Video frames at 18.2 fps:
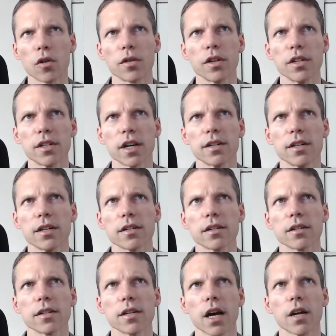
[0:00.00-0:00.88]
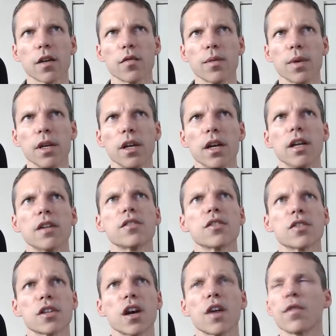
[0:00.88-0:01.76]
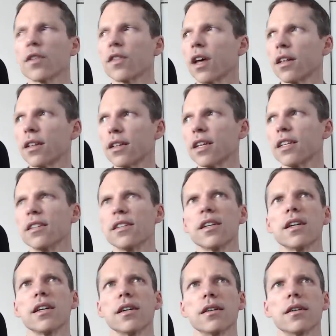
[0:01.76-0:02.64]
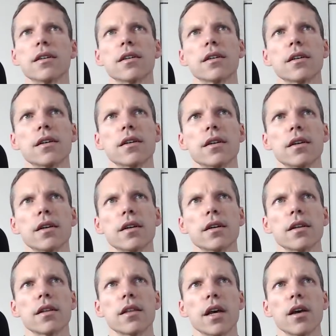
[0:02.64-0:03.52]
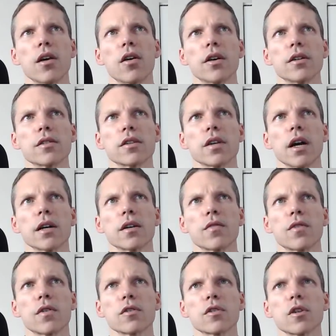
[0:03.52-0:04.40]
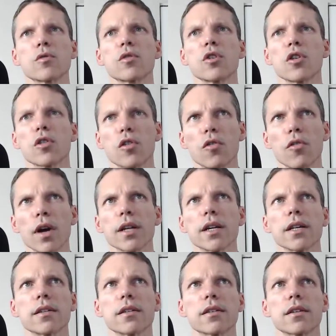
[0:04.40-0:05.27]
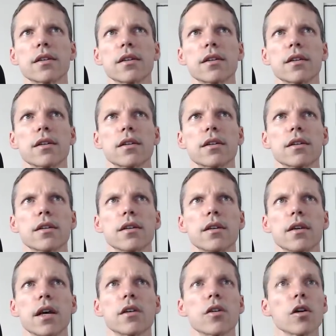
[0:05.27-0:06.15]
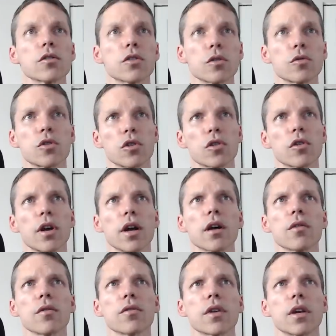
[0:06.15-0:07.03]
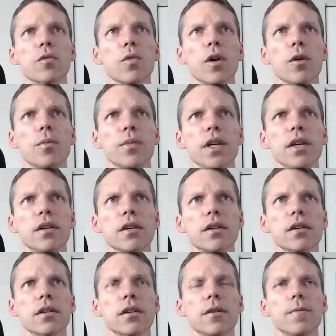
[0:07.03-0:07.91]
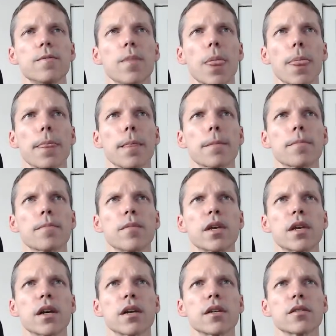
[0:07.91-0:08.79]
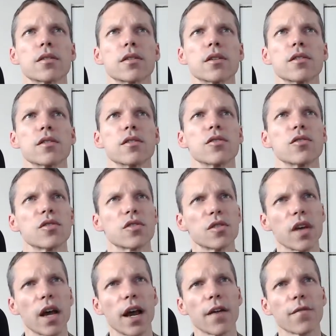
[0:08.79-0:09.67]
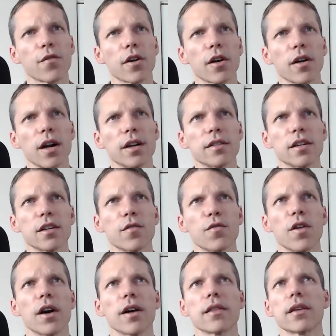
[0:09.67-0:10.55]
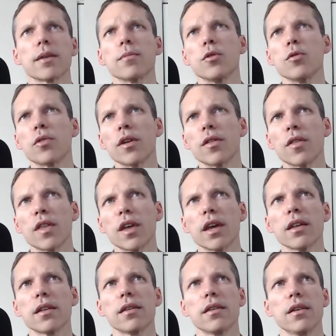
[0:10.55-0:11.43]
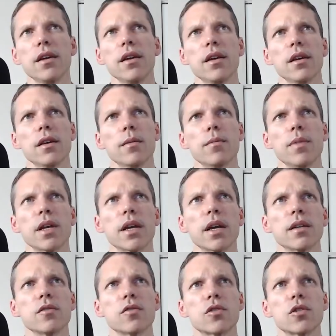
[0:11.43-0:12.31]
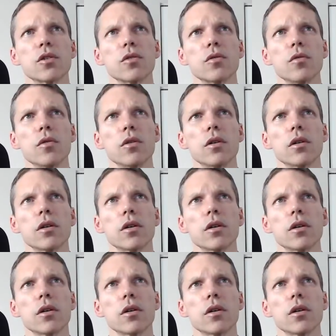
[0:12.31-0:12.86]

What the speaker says: are these ideas inside of me? Discovered that indeed they are inside of her. So to her credit, and also to her health and well-being, because after identifying them, you can then begin to